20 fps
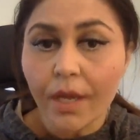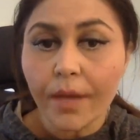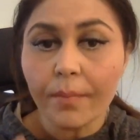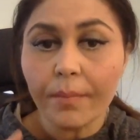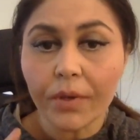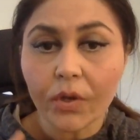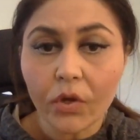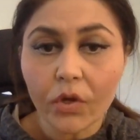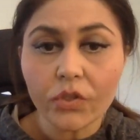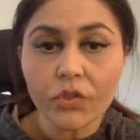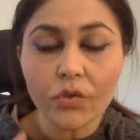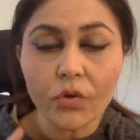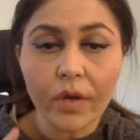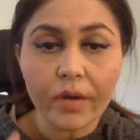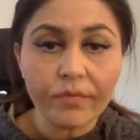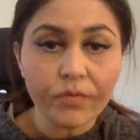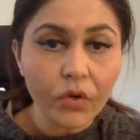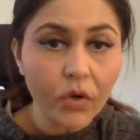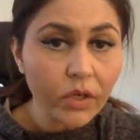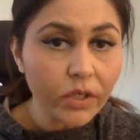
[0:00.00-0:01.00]
because you
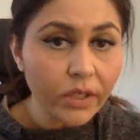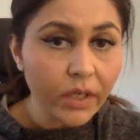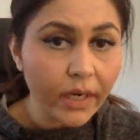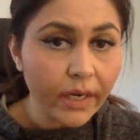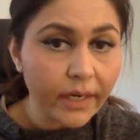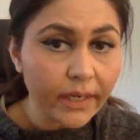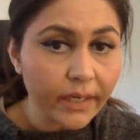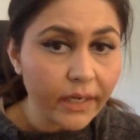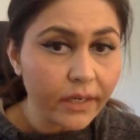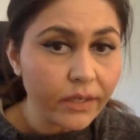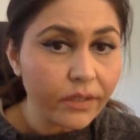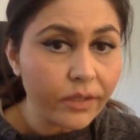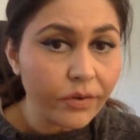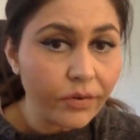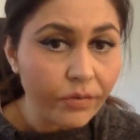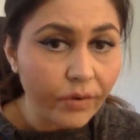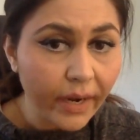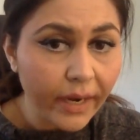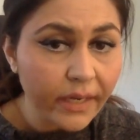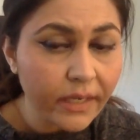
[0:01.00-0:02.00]
have not targeted the
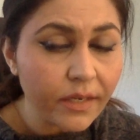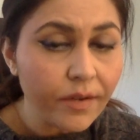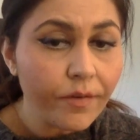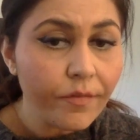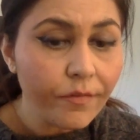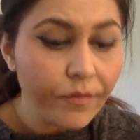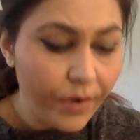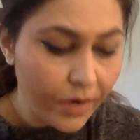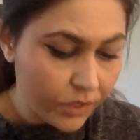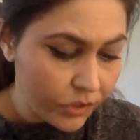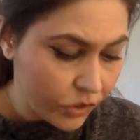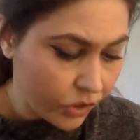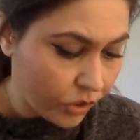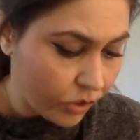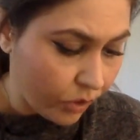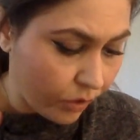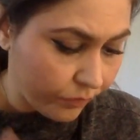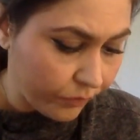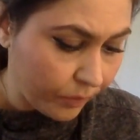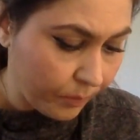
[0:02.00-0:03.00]
right function
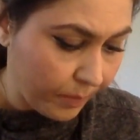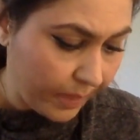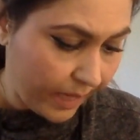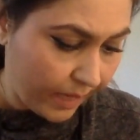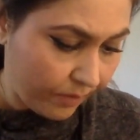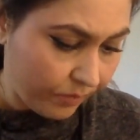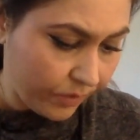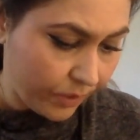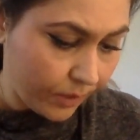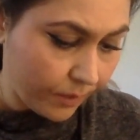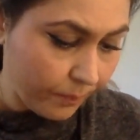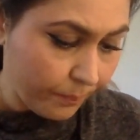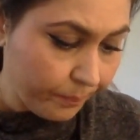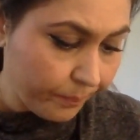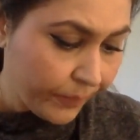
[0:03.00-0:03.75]
of the behavior.